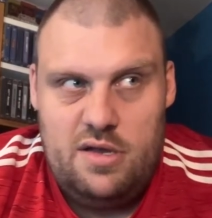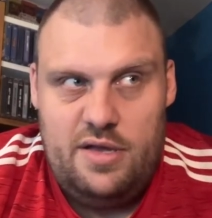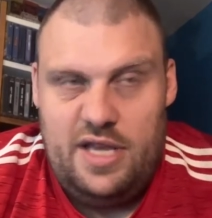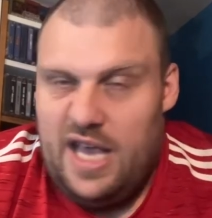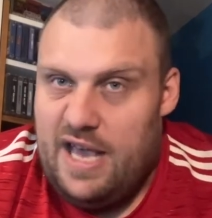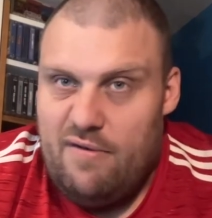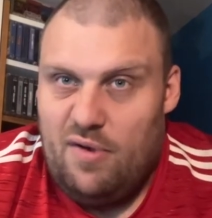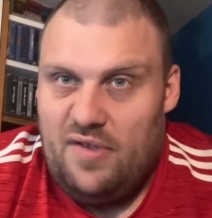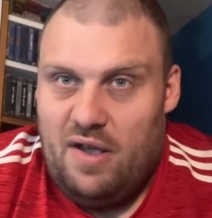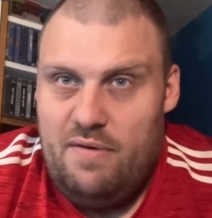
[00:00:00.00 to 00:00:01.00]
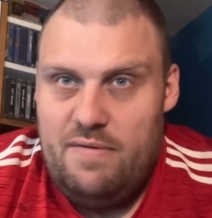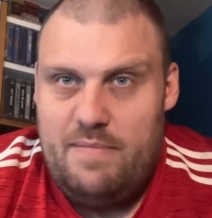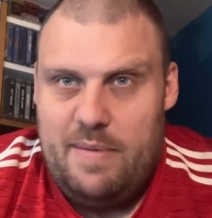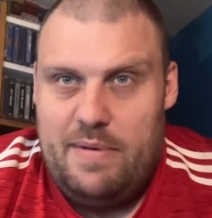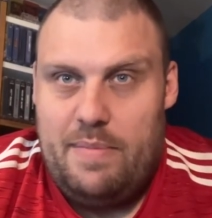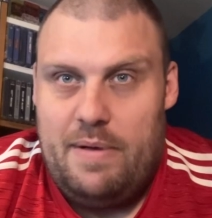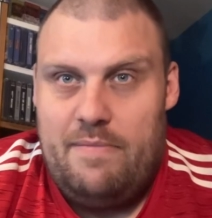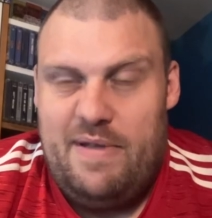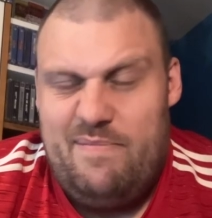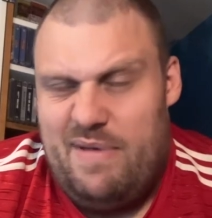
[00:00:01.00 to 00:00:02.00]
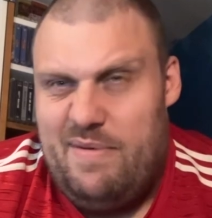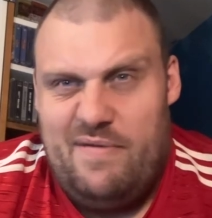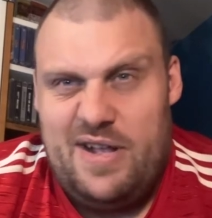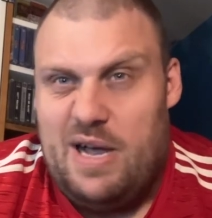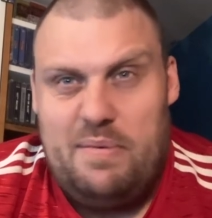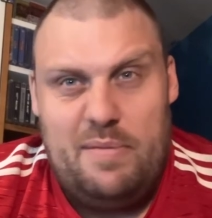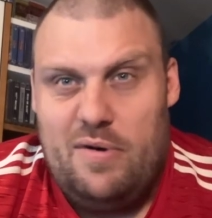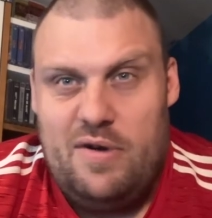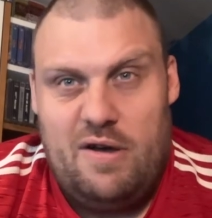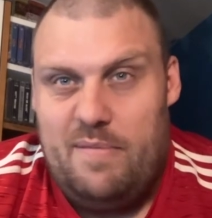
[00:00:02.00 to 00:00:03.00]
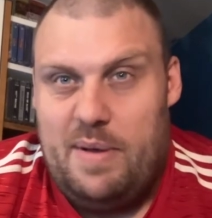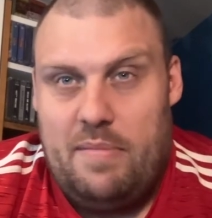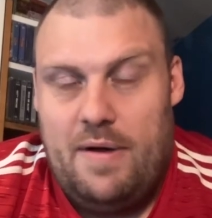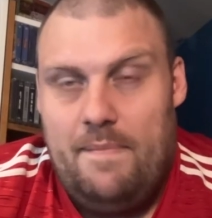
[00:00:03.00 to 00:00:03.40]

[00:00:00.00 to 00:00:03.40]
year or so. Maybe a bit, maybe even a couple more, I can't remember.